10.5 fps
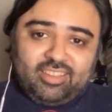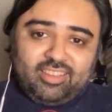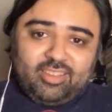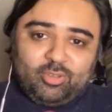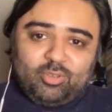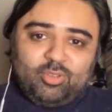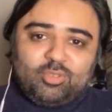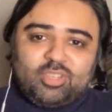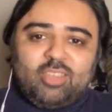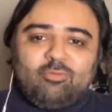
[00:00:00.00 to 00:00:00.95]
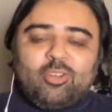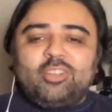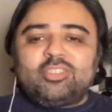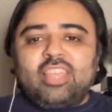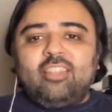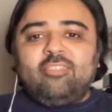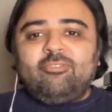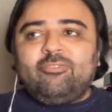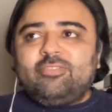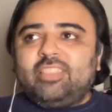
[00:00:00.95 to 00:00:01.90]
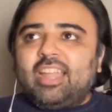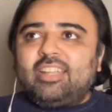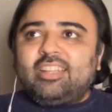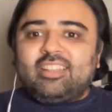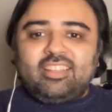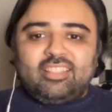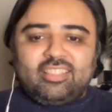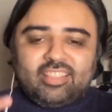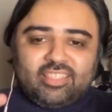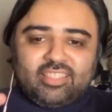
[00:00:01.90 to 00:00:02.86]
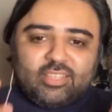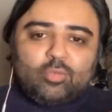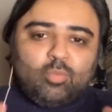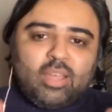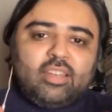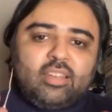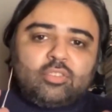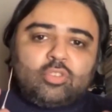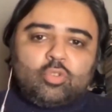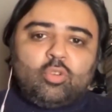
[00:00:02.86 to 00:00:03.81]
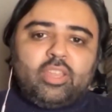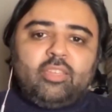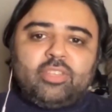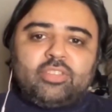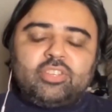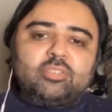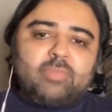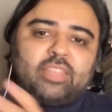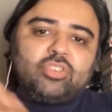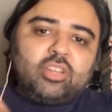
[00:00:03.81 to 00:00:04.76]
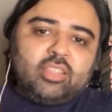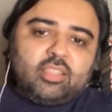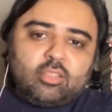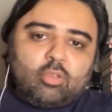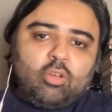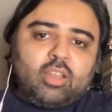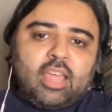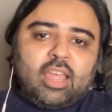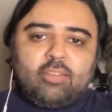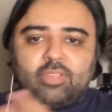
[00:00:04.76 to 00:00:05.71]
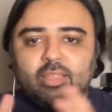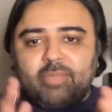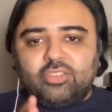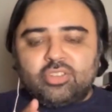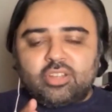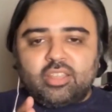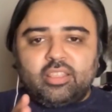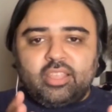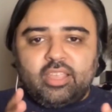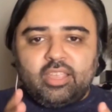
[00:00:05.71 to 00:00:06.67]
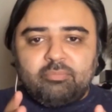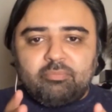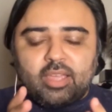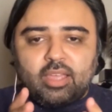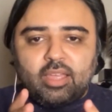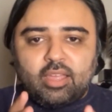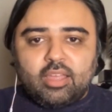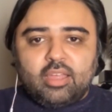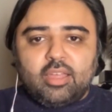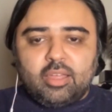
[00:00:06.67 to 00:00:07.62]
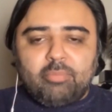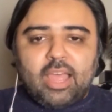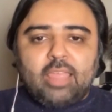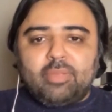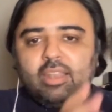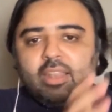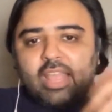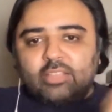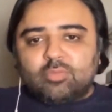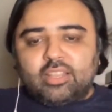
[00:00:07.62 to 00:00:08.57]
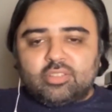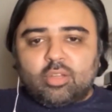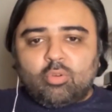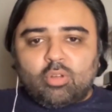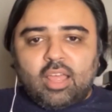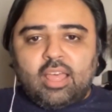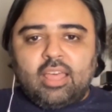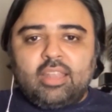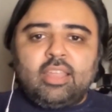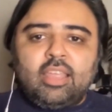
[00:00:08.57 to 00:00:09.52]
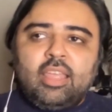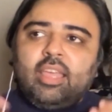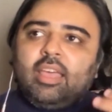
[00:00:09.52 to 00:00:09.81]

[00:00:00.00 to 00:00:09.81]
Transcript: you see for yourself that this one story, which is mentioned in the Torah and mentioned in the Bible as well as the Quran,